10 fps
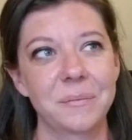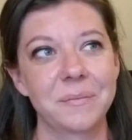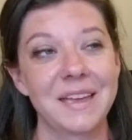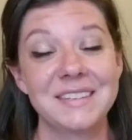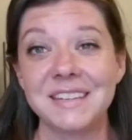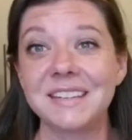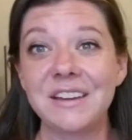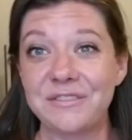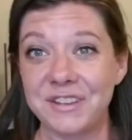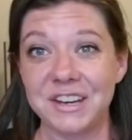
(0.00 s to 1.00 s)
it did
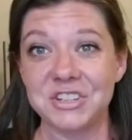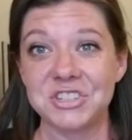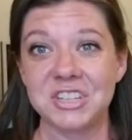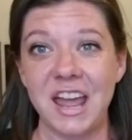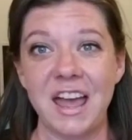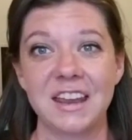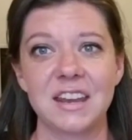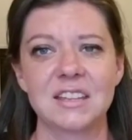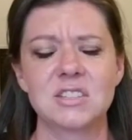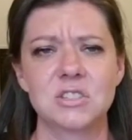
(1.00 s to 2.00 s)
get finished and
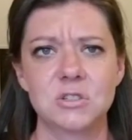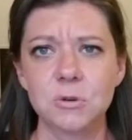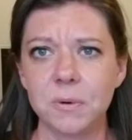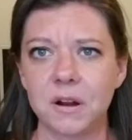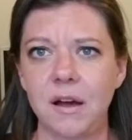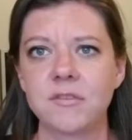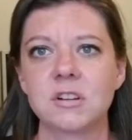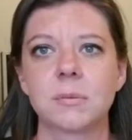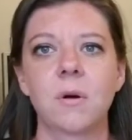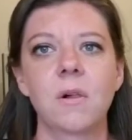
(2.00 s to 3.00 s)
it's super
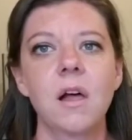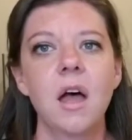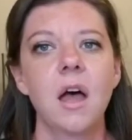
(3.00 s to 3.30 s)
comfortable.